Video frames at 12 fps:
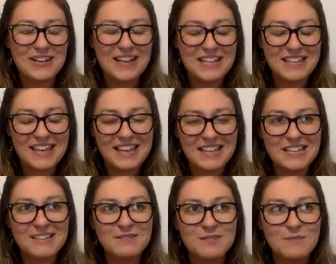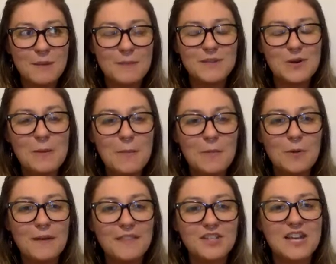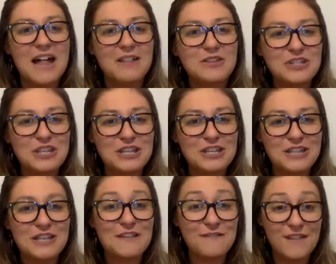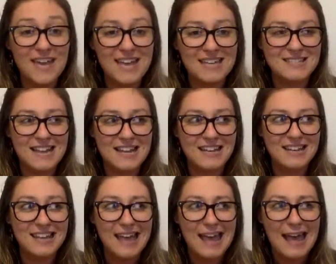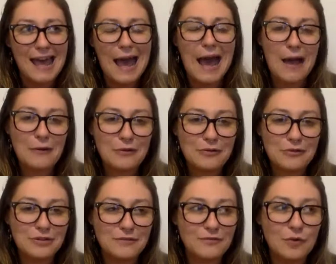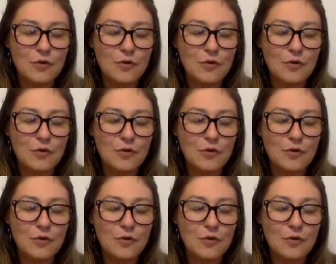Can you maybe talk a bit more about the challenges that you faced, and how you